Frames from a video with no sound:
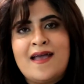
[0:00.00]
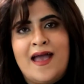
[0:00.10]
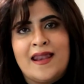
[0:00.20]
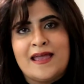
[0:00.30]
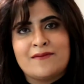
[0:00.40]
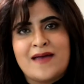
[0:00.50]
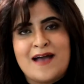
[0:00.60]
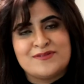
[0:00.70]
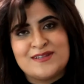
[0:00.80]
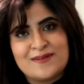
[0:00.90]
and I'm
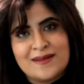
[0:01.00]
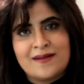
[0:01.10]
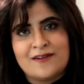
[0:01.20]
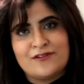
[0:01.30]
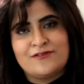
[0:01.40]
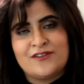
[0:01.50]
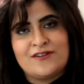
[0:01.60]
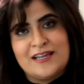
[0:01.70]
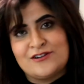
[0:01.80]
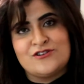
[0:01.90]
absolutely grateful for the
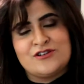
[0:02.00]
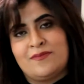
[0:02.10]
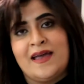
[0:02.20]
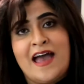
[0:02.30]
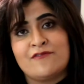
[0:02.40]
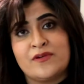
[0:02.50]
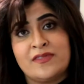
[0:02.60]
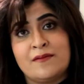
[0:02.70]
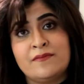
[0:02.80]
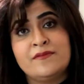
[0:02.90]
relationship I have
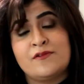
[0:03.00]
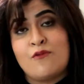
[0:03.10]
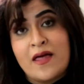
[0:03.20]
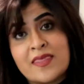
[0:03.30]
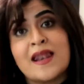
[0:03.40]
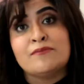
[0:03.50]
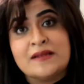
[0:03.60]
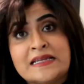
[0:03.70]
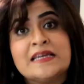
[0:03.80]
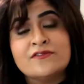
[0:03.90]
with them, one that I
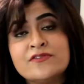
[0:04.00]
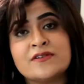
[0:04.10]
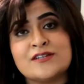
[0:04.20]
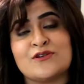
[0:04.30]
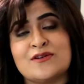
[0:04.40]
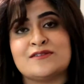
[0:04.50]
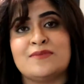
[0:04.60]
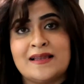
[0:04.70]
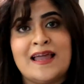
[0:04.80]
believe is going to be a